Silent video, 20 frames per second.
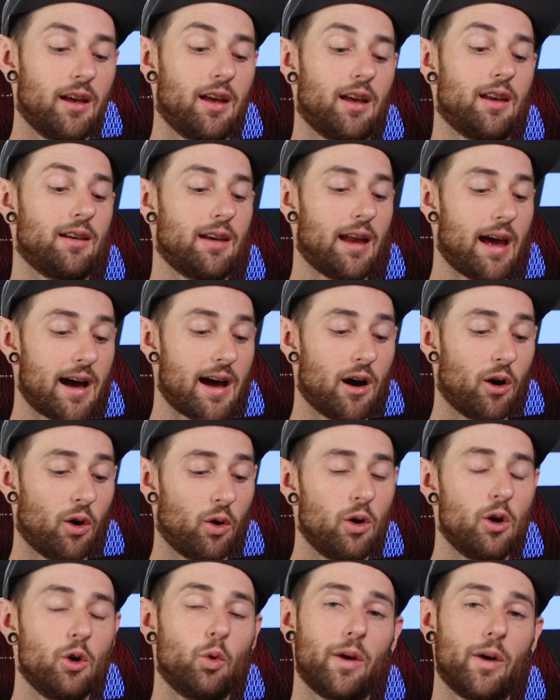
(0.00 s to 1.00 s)
And
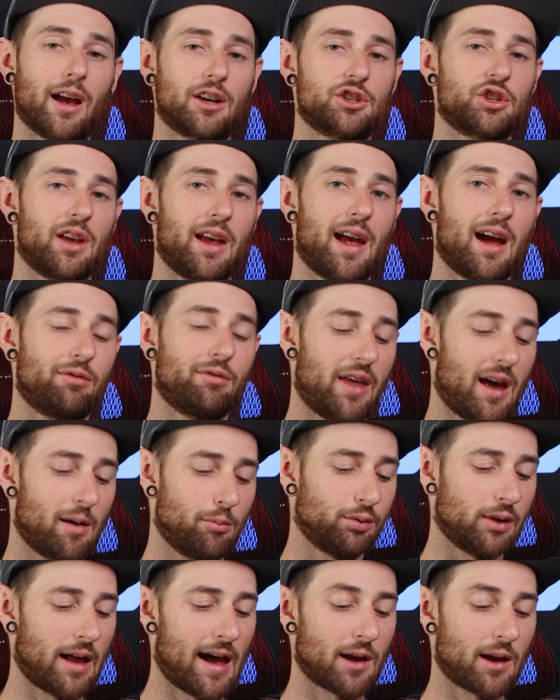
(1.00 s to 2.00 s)
now we actually have
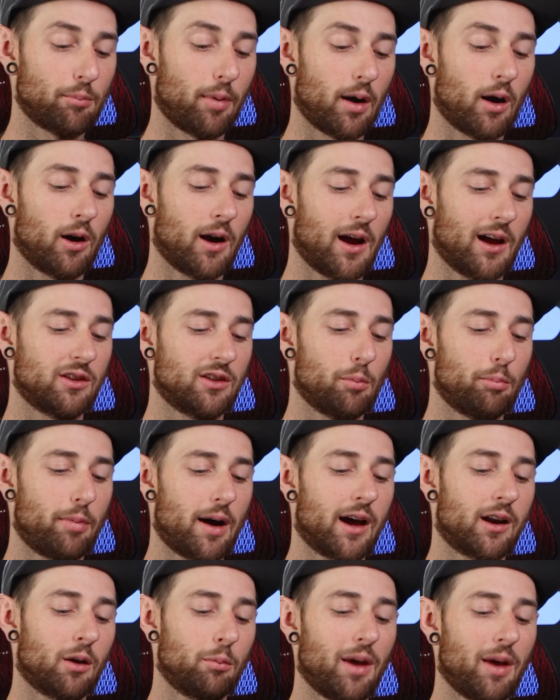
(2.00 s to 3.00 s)
that black bar at the
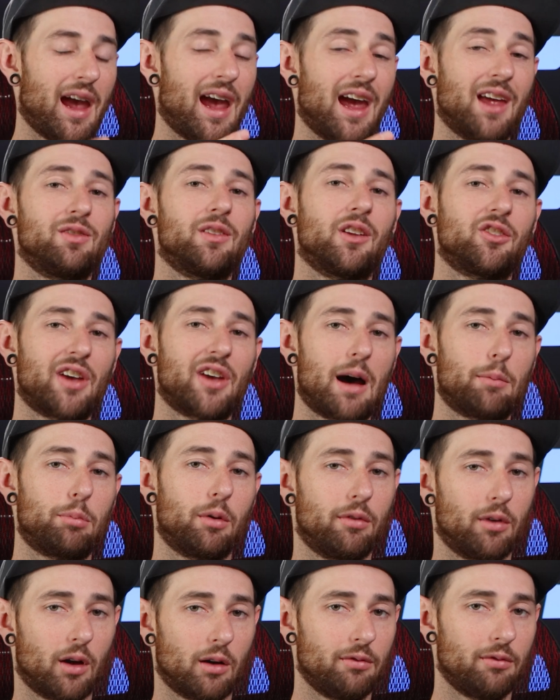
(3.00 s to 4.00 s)
bottom and the top
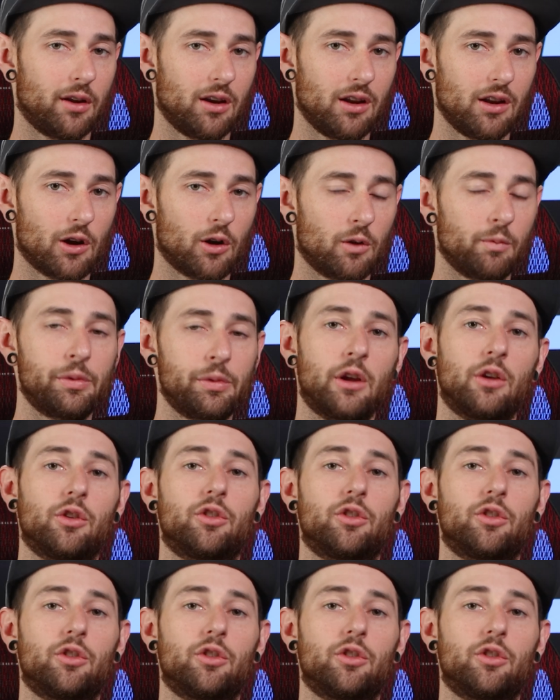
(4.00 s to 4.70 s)
of our video.